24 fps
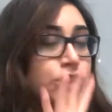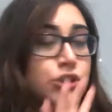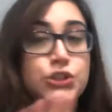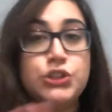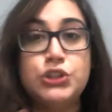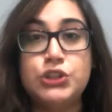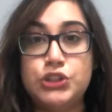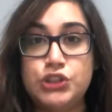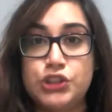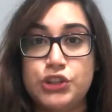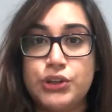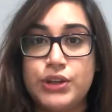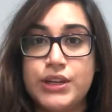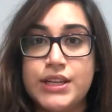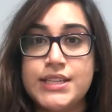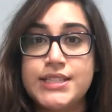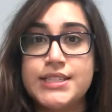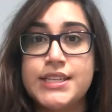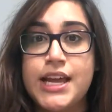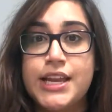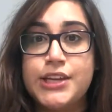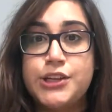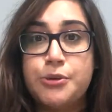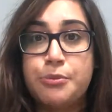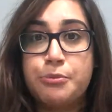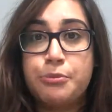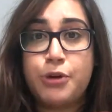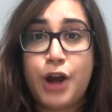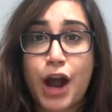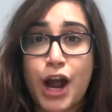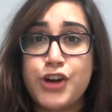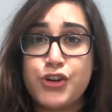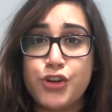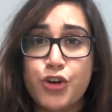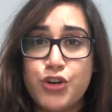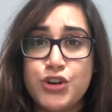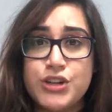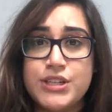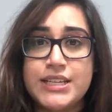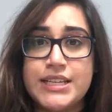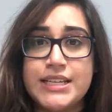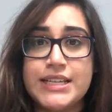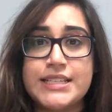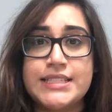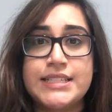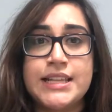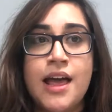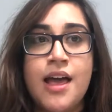your to-do list and your
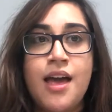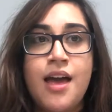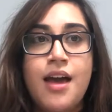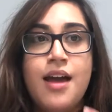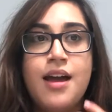priorities